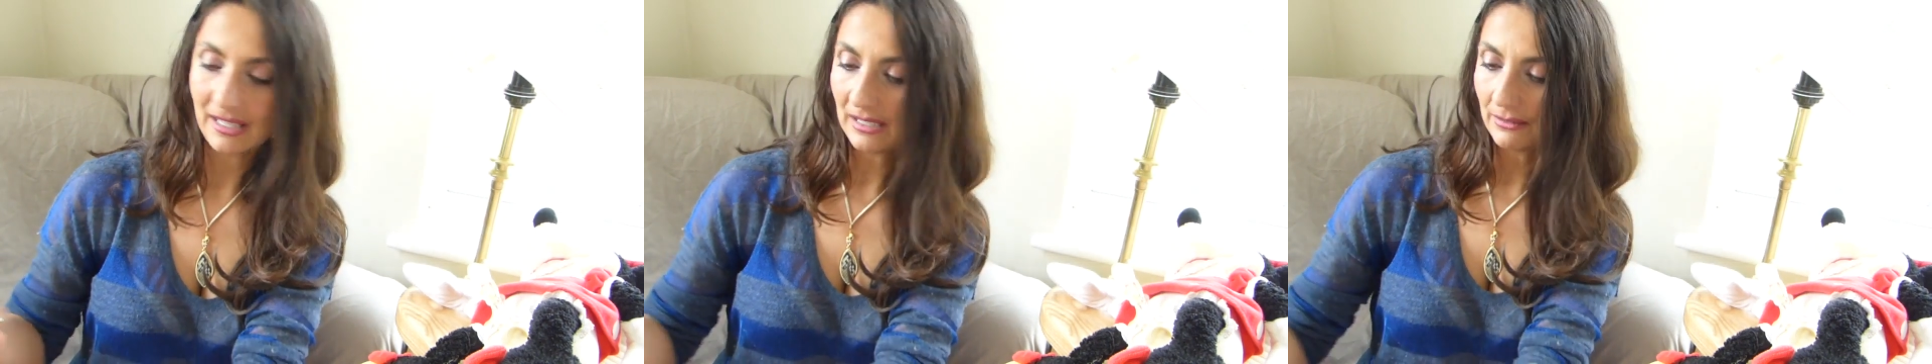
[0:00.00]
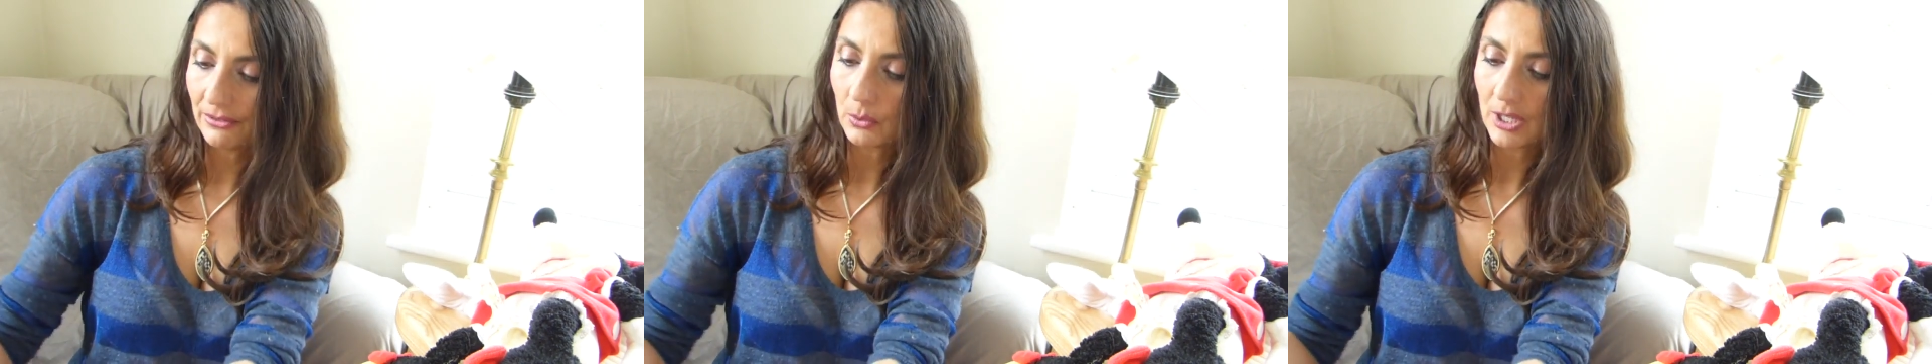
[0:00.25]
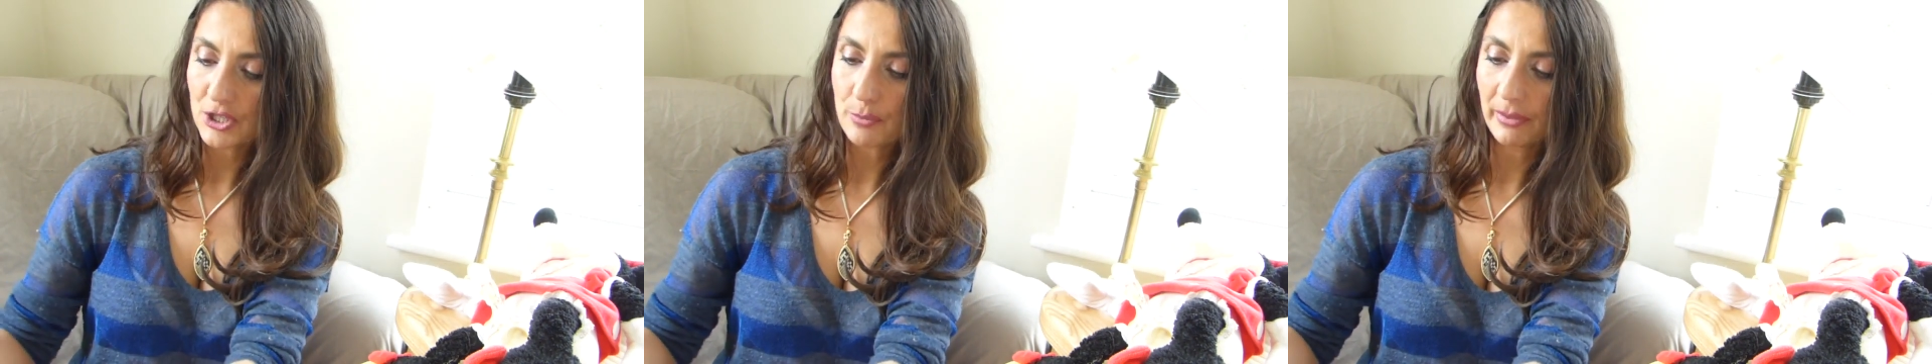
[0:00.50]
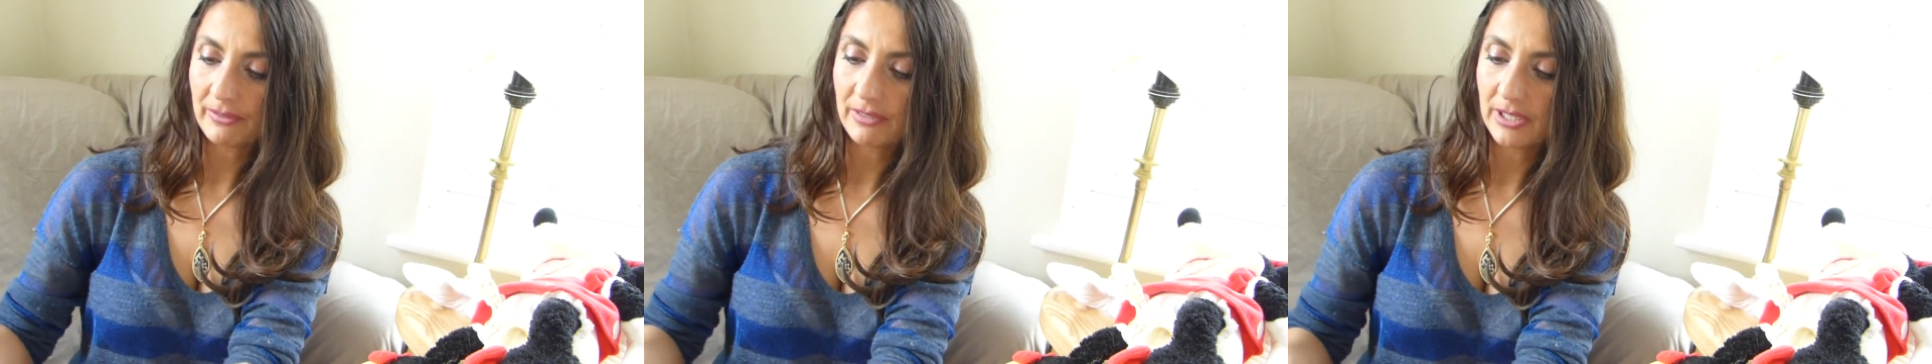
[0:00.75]
And if you watch
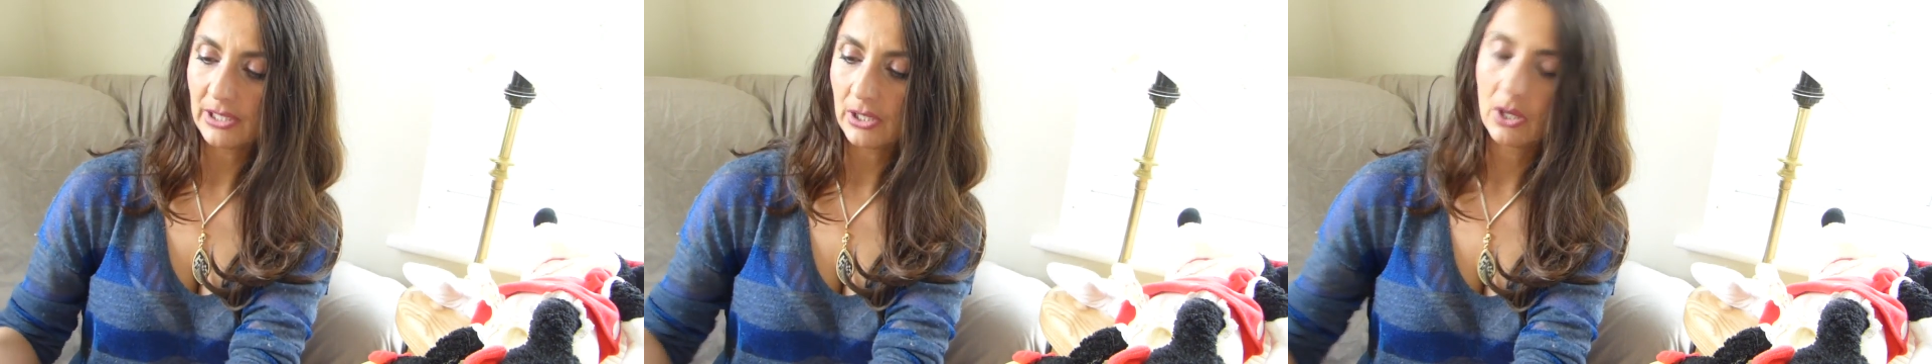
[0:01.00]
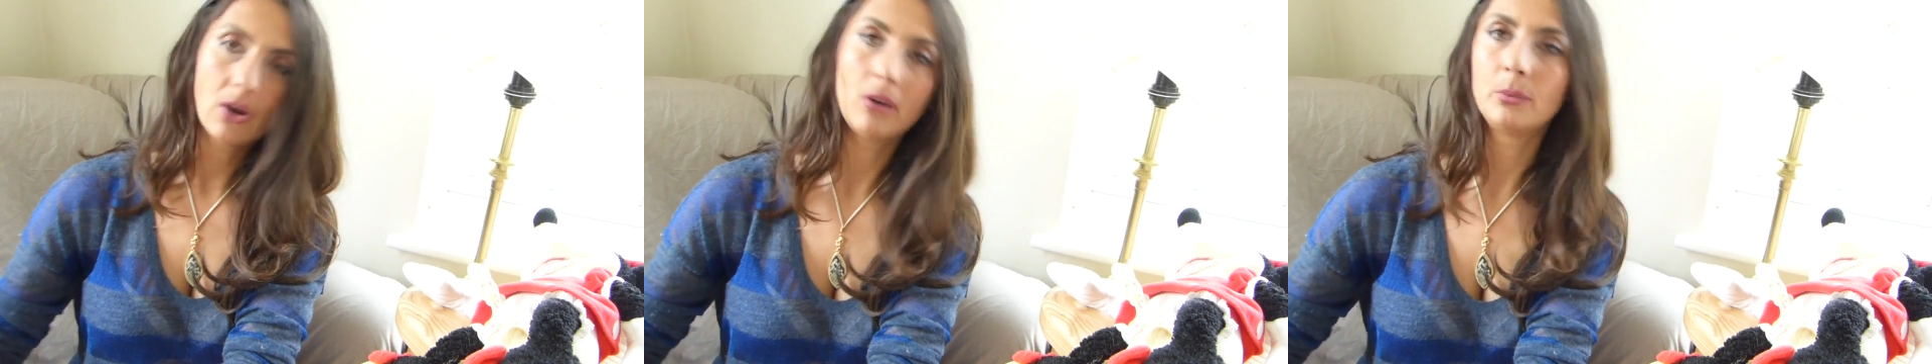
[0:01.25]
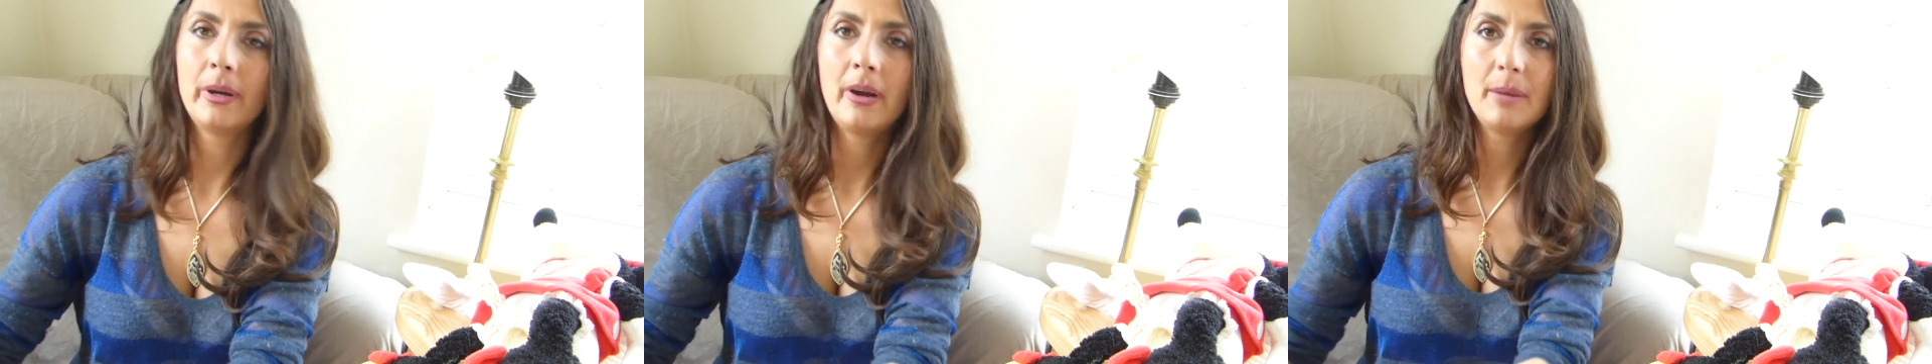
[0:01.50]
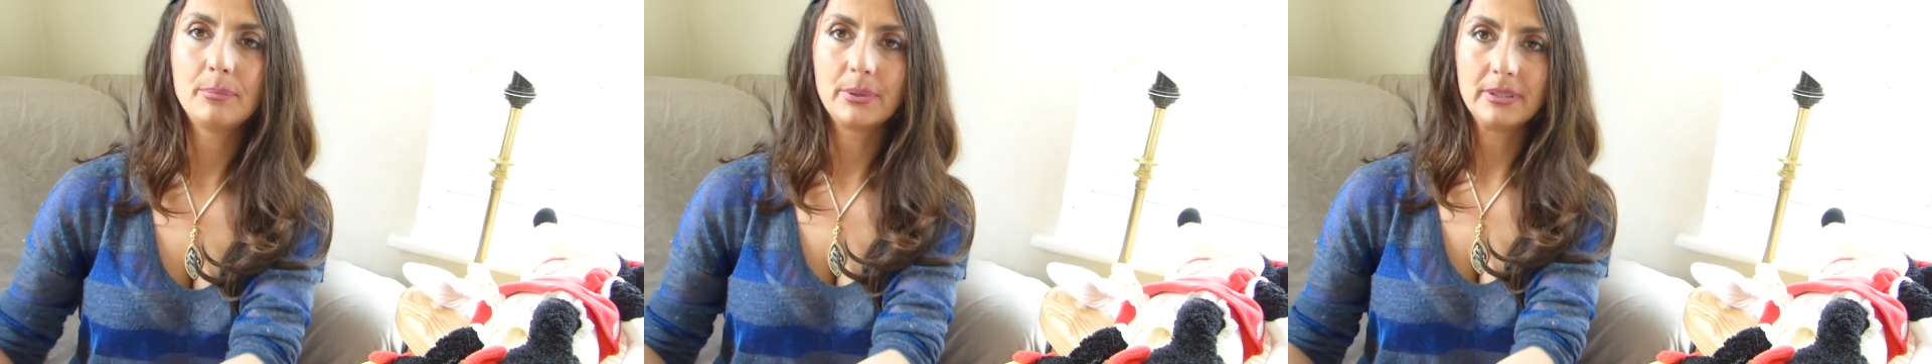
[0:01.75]
my video on where
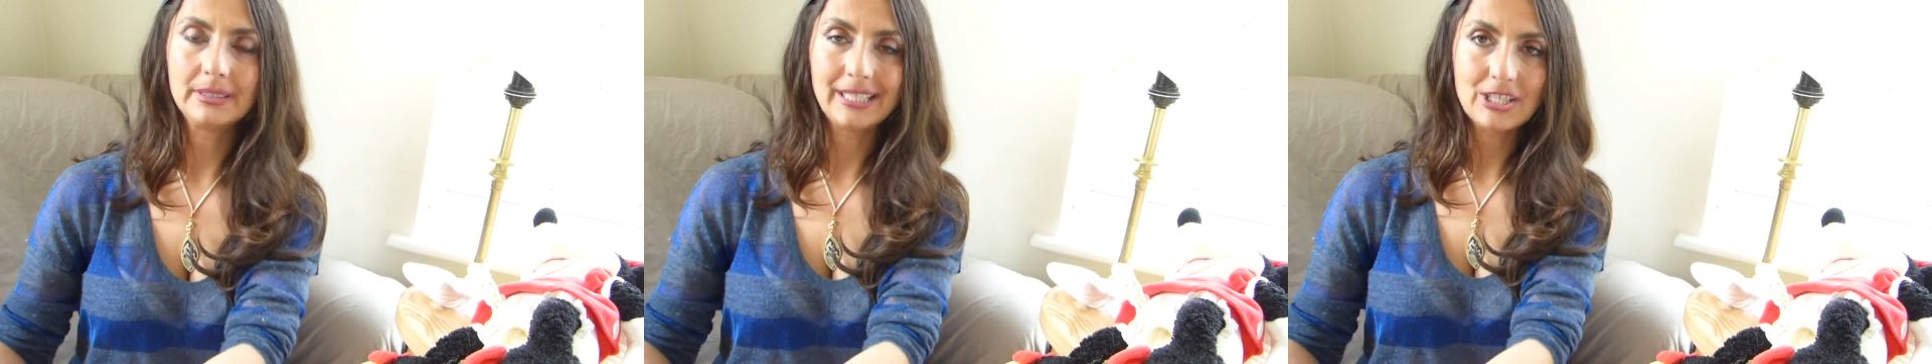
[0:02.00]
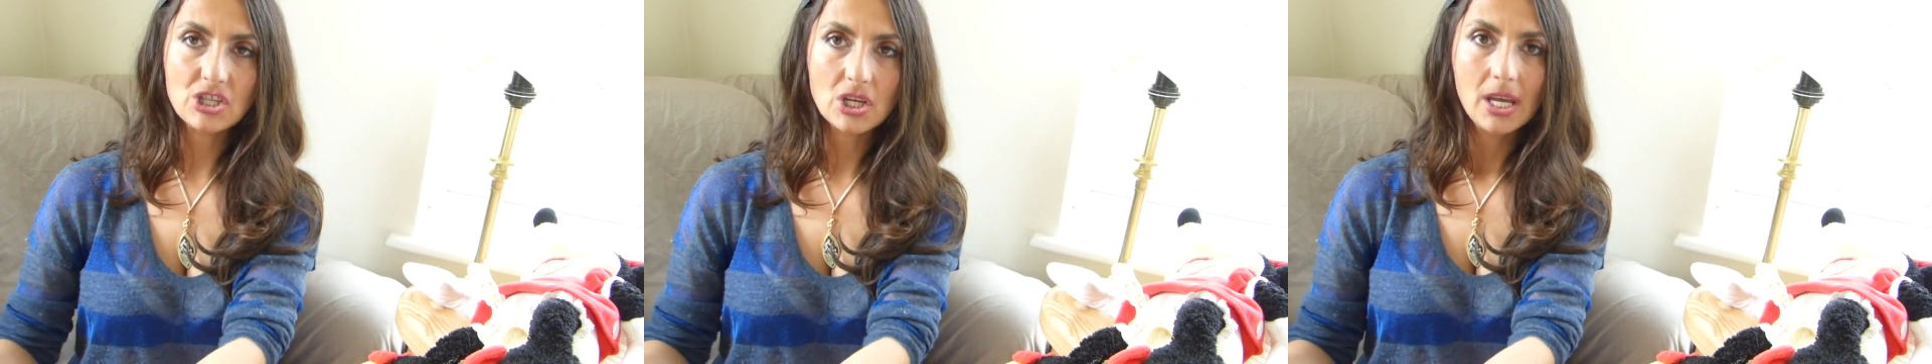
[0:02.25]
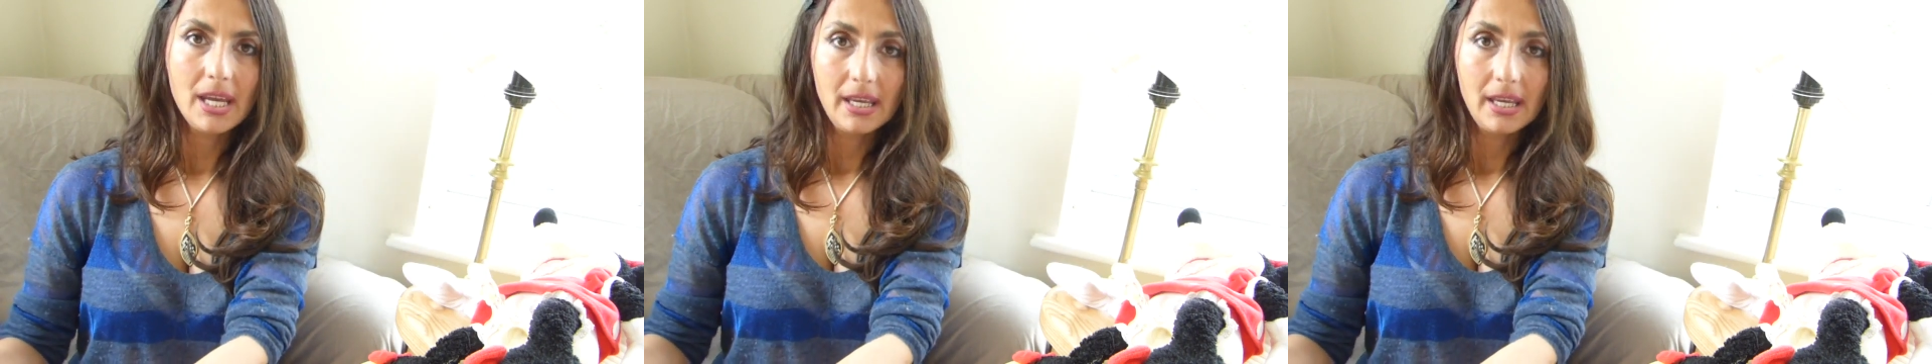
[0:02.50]
I put a leech